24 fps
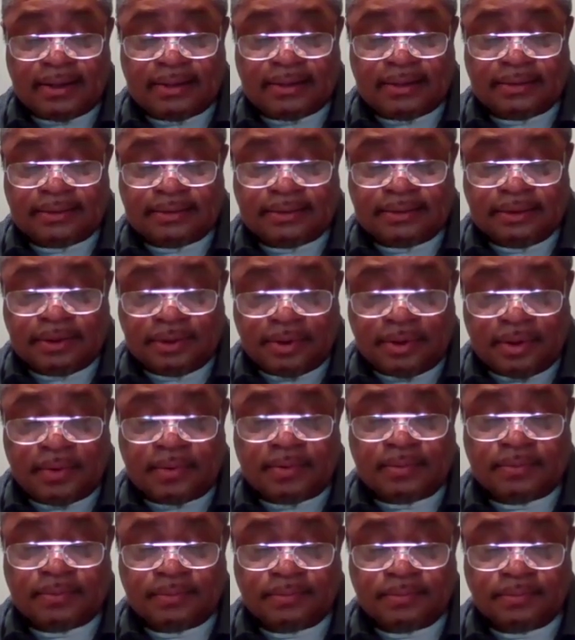and, you know,
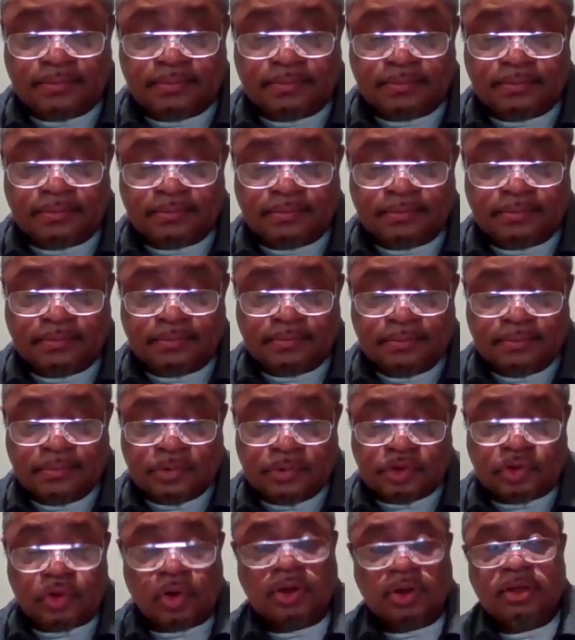
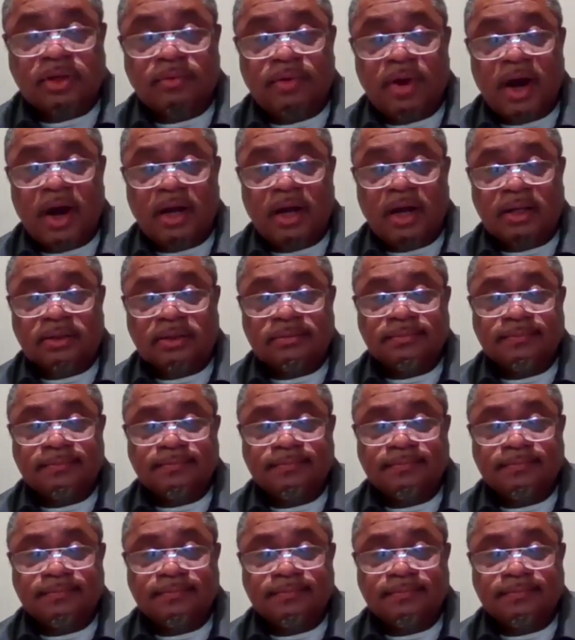struck the rock.